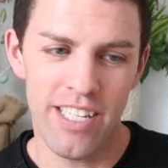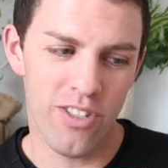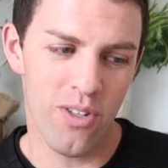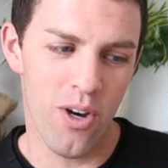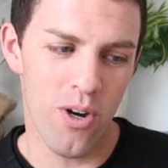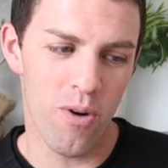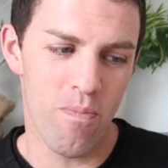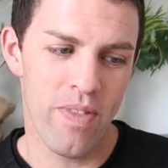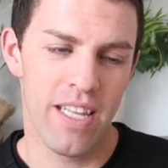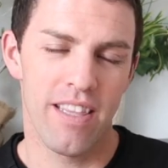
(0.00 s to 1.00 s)
And
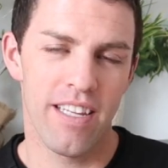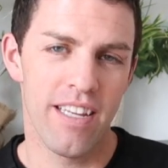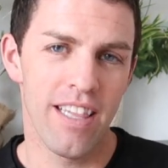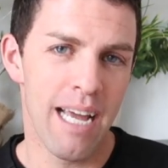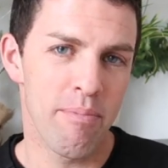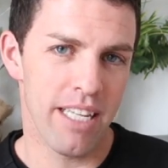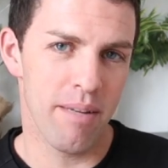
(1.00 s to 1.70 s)
so the alignment